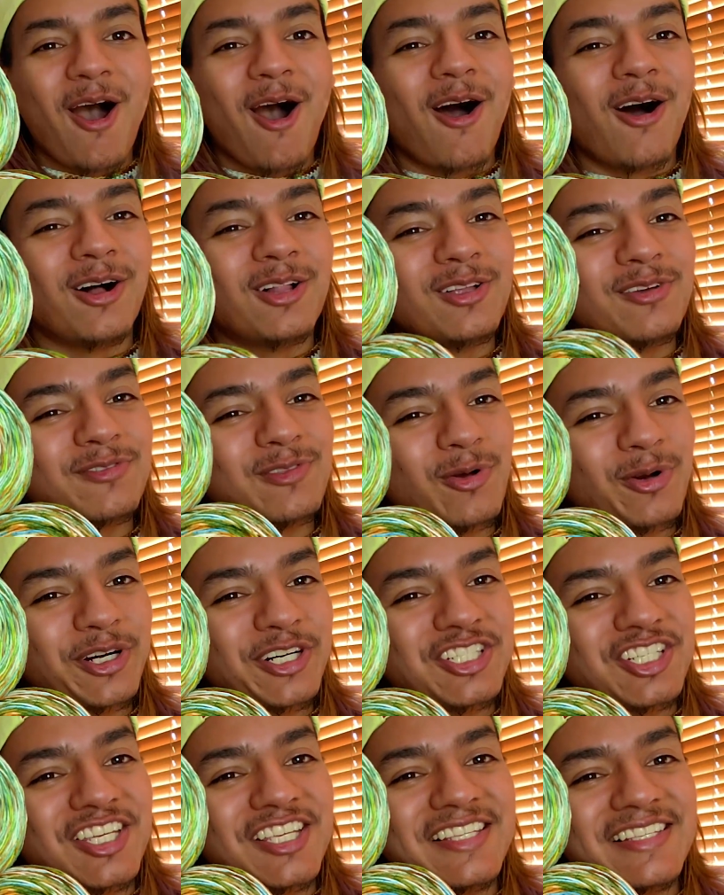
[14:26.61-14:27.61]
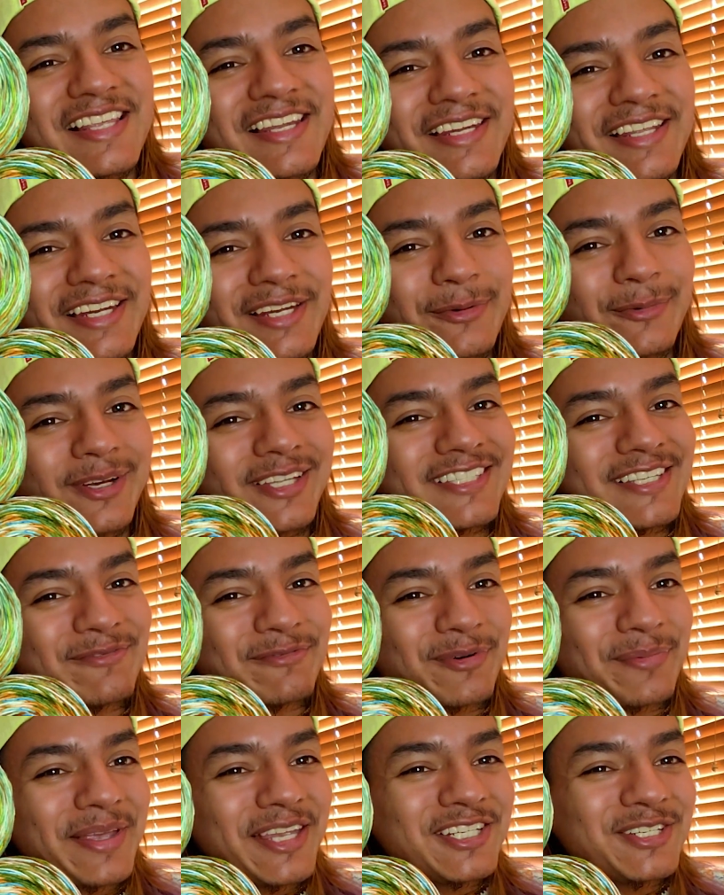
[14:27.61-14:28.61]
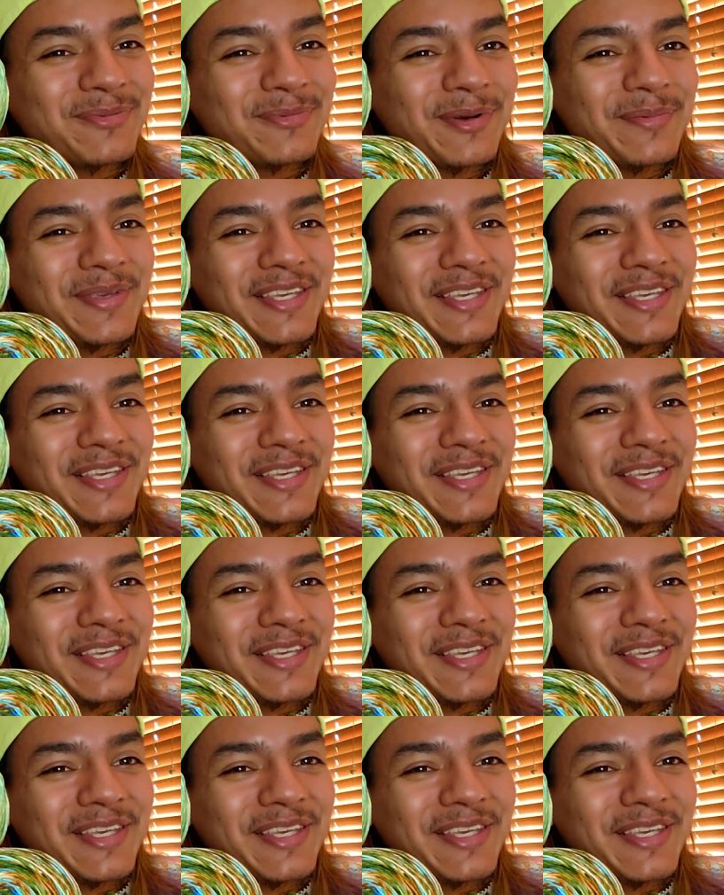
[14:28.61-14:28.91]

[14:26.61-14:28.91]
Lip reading: All of Laura Jean's and Knitted WIT's information will